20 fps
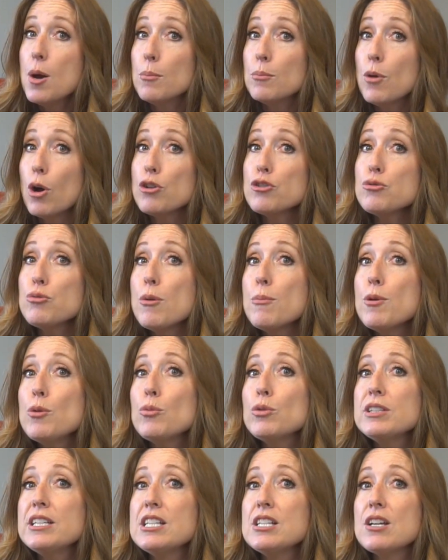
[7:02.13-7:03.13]
most women
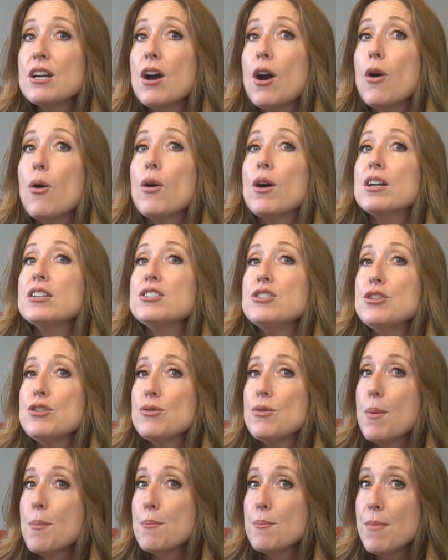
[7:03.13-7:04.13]
will need to go
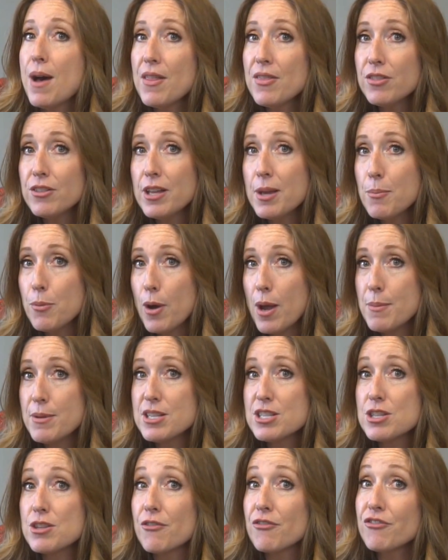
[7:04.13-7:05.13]
to monthly
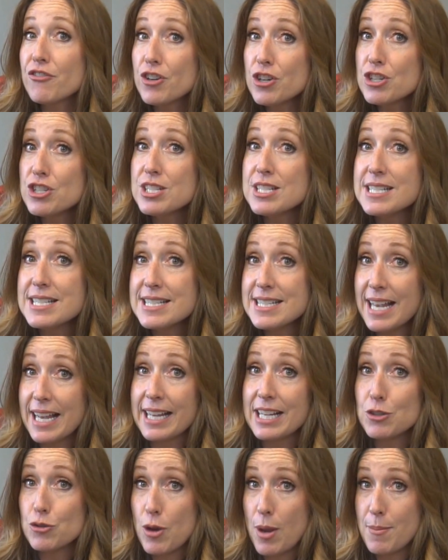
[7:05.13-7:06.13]
appointments the first and
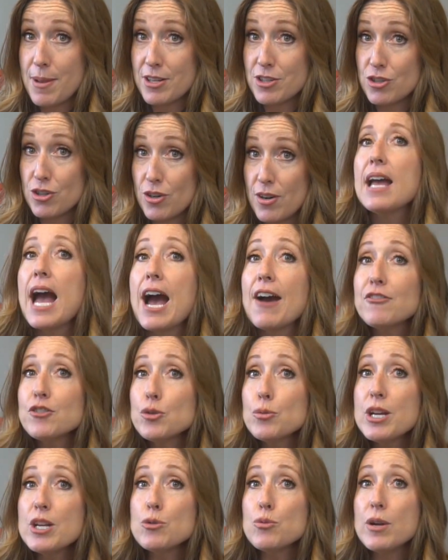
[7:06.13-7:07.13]
second trimester.
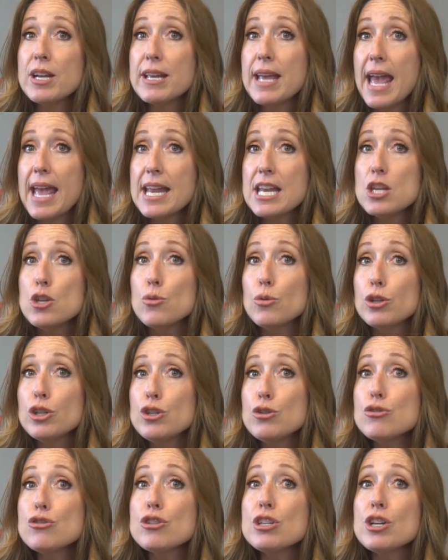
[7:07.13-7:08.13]
After week 28, you will
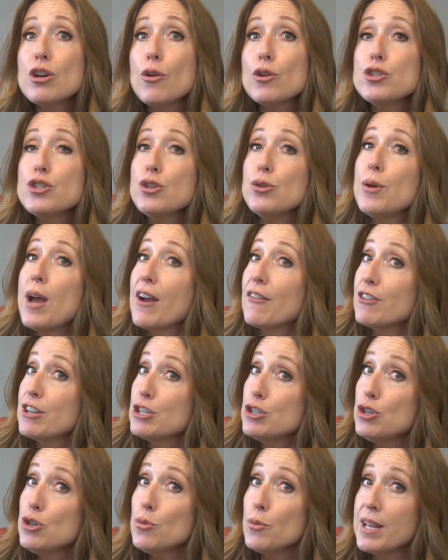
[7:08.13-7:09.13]
usually go to every
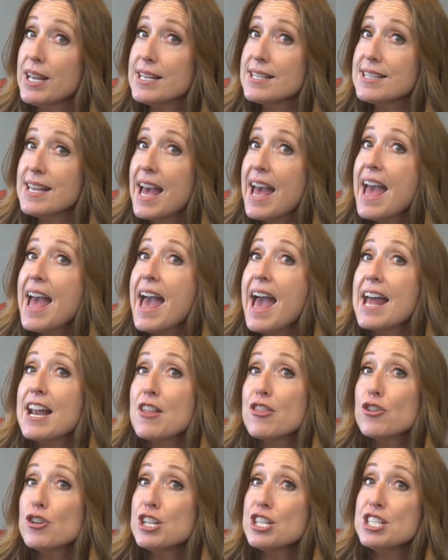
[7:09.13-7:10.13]
2 weeks, and
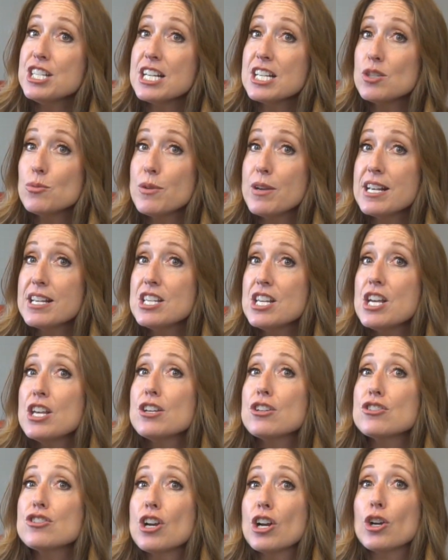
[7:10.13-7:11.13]
at 36 weeks,
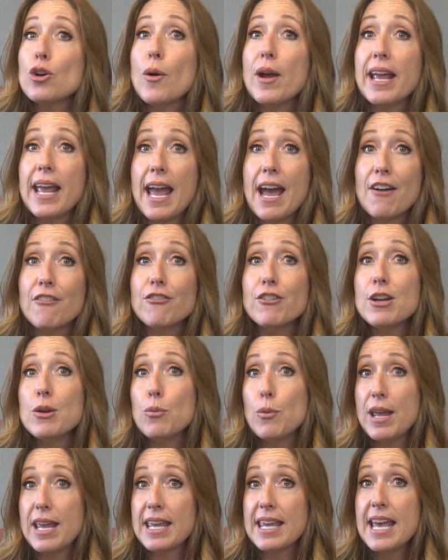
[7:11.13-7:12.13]
you'll start going every
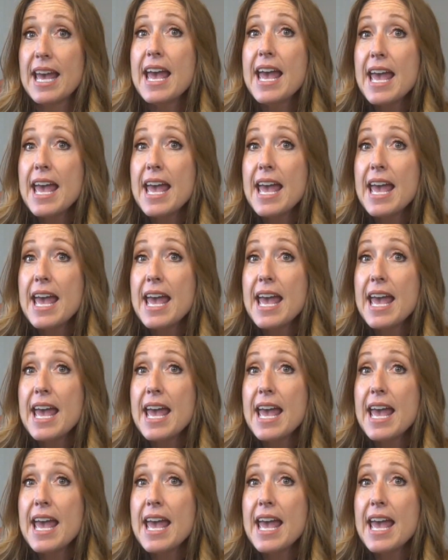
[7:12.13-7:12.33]
week.